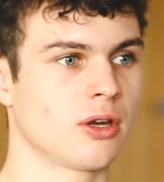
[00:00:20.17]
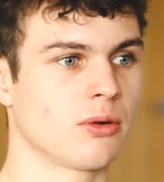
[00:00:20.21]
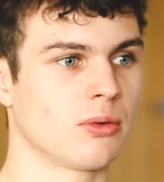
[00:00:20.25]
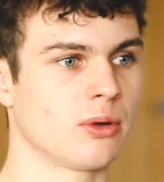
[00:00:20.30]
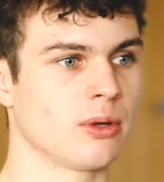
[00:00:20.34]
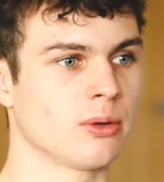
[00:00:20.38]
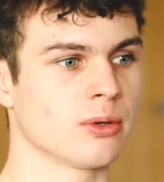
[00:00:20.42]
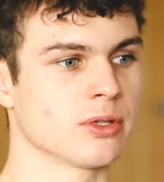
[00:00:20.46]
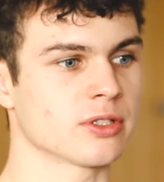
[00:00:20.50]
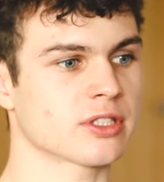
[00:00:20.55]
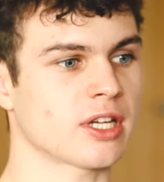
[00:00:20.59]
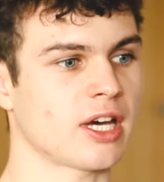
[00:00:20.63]

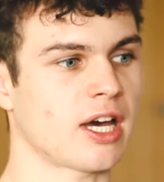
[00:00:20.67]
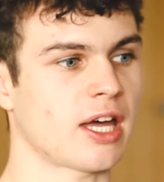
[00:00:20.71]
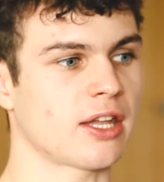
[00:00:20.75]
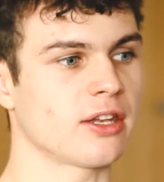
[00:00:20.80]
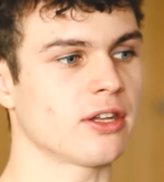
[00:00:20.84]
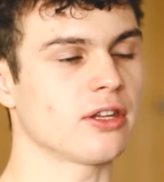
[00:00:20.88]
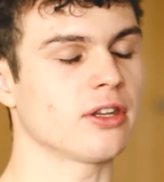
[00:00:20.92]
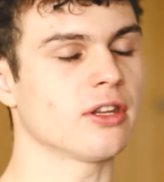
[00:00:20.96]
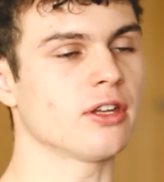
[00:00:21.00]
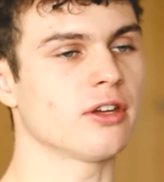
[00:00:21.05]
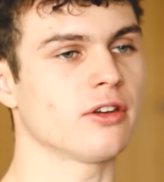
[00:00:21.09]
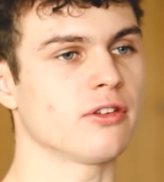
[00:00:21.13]
we was
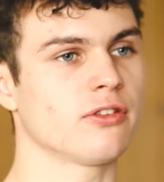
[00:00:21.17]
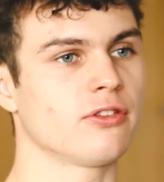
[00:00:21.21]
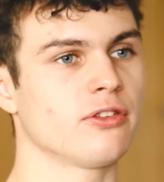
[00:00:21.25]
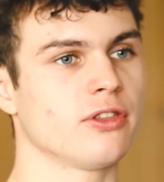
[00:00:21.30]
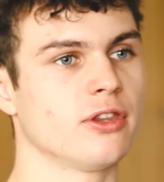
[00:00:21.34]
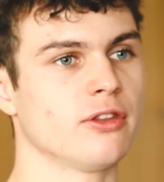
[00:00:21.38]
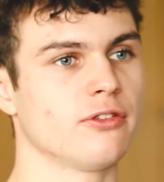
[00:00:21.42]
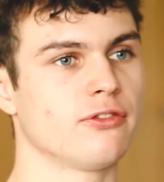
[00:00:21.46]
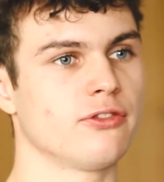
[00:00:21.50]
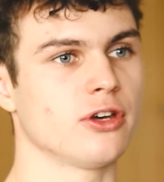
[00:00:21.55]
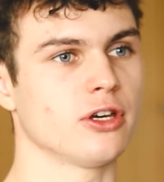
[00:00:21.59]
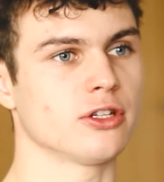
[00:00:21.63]
kind of the
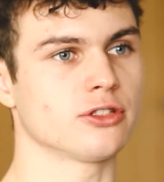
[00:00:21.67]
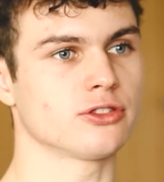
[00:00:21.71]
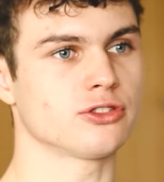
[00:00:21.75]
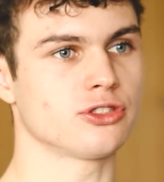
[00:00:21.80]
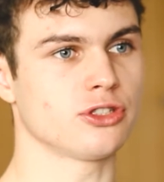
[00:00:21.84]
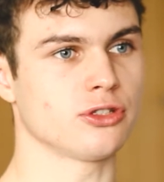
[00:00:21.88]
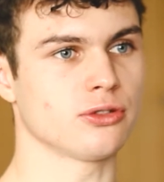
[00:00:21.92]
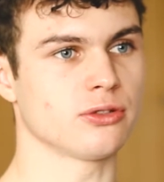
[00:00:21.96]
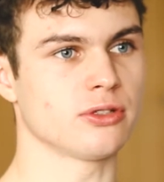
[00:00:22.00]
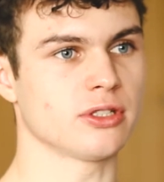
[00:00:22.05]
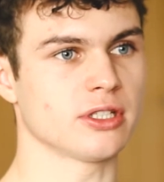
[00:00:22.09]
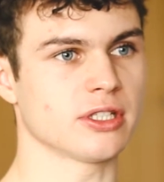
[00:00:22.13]
first
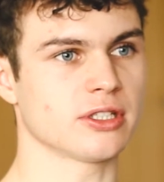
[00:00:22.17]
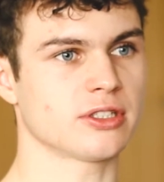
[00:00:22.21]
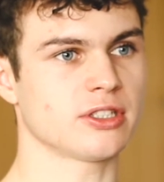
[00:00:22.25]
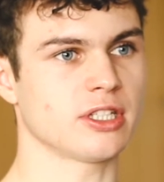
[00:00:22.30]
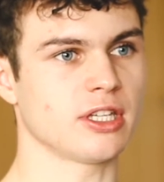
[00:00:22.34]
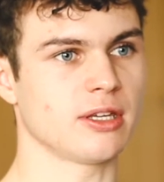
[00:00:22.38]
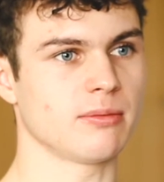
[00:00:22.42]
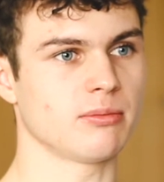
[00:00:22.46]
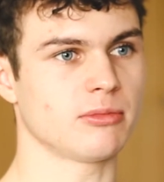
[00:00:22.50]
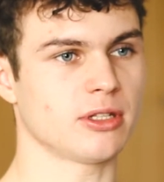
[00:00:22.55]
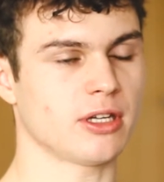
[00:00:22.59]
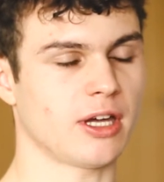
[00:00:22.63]
junior
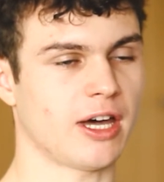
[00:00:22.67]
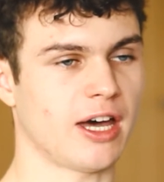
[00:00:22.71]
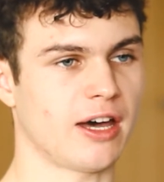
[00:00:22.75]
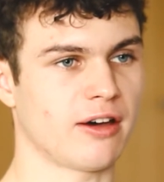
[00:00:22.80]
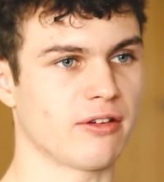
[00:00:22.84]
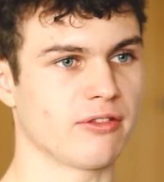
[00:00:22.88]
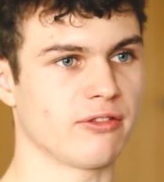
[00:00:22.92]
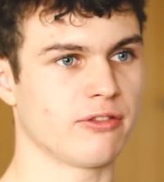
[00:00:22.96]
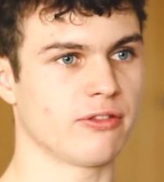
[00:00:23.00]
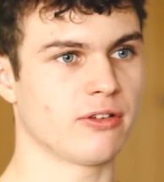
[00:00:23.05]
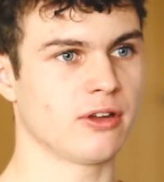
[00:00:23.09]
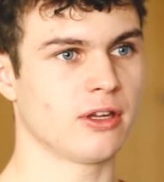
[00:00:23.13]
team to
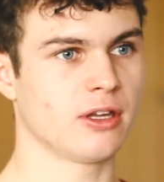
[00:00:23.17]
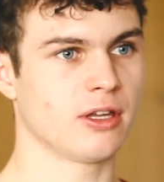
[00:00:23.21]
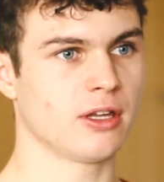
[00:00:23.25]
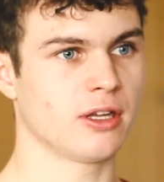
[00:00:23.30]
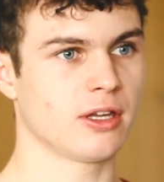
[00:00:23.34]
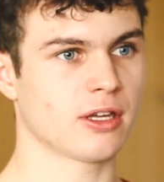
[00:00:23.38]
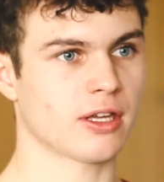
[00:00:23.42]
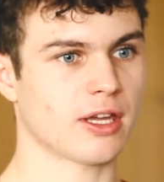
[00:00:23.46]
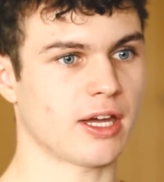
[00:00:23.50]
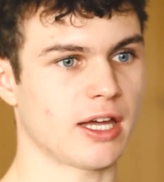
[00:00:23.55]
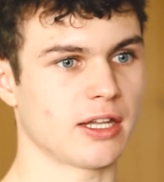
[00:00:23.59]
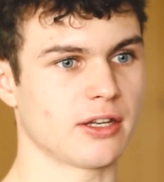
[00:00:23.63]
have
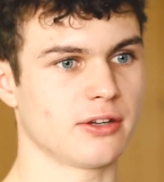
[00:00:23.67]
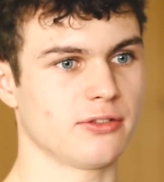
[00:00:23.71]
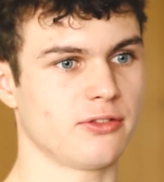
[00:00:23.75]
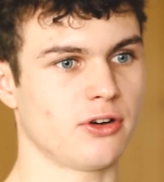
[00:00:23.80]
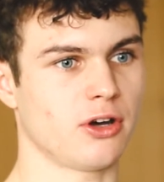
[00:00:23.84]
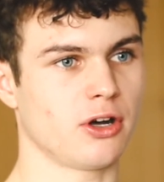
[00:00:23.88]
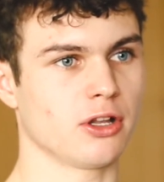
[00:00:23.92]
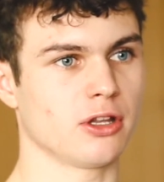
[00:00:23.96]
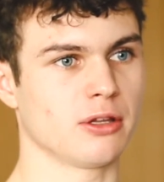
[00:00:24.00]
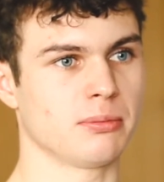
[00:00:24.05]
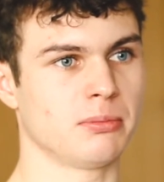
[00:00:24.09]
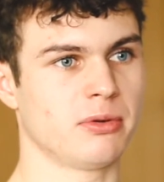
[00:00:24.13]
kind of
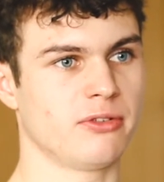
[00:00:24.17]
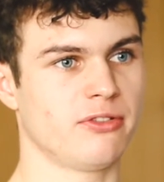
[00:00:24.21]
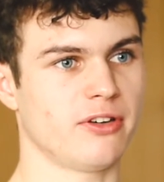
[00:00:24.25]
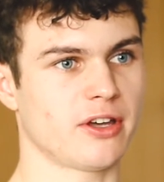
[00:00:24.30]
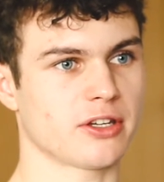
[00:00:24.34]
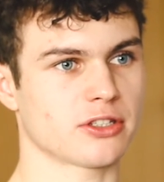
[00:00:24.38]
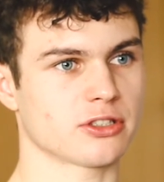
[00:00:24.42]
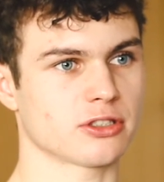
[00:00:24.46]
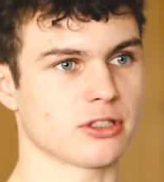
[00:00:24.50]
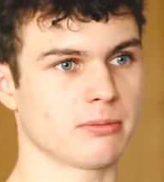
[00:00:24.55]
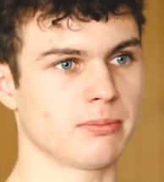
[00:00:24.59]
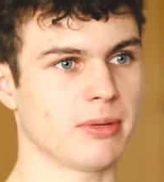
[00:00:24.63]
all the
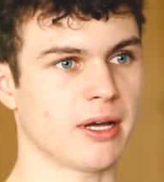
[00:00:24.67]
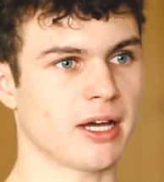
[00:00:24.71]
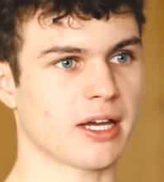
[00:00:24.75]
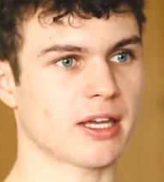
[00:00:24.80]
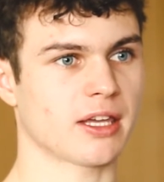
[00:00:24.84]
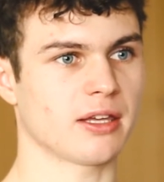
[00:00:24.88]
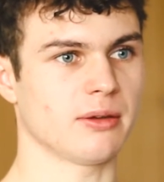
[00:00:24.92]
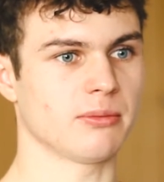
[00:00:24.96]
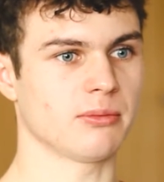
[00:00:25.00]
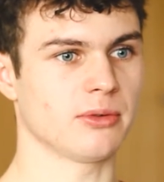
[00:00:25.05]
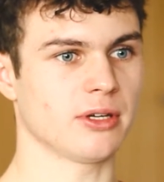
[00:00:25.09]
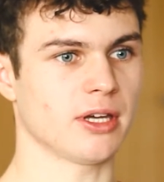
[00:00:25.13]
professional
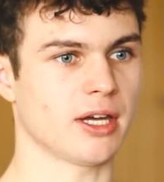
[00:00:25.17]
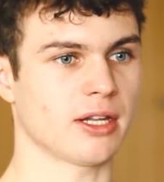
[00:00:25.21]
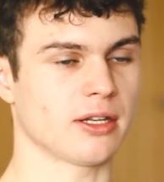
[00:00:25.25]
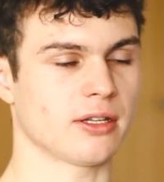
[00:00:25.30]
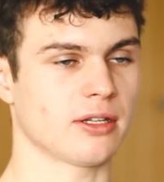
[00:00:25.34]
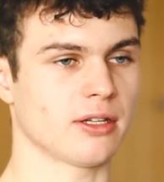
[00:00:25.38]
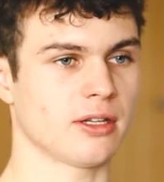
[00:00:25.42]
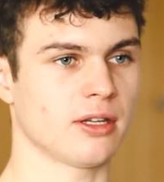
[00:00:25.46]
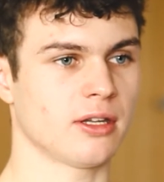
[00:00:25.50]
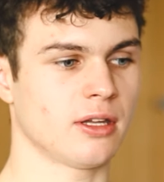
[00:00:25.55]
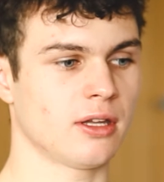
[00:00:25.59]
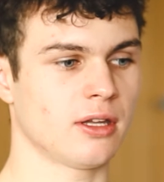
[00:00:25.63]
backing. We had